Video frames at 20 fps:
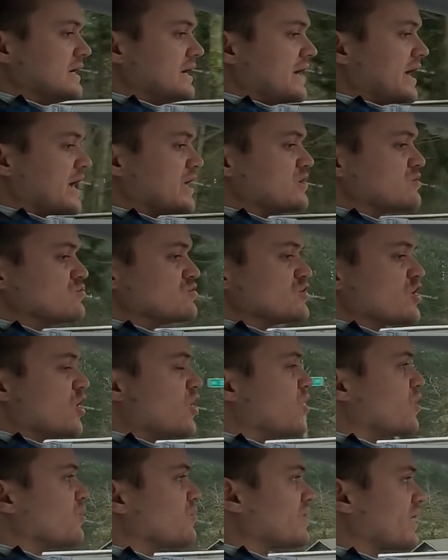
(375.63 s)
and you
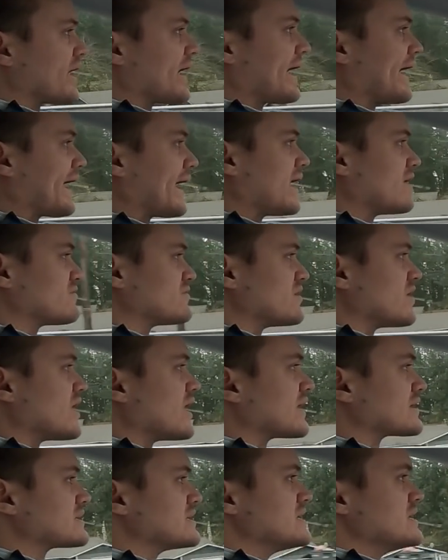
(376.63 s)
know that I have not